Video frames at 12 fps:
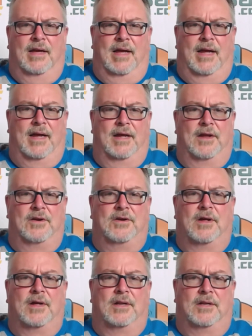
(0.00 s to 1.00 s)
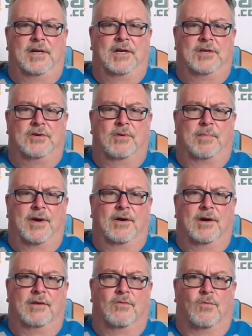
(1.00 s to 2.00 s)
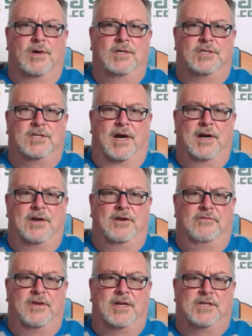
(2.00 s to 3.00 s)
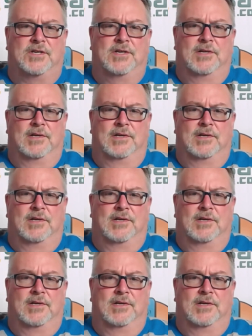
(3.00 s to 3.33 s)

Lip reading: and leading to a pair of one-sided defeats,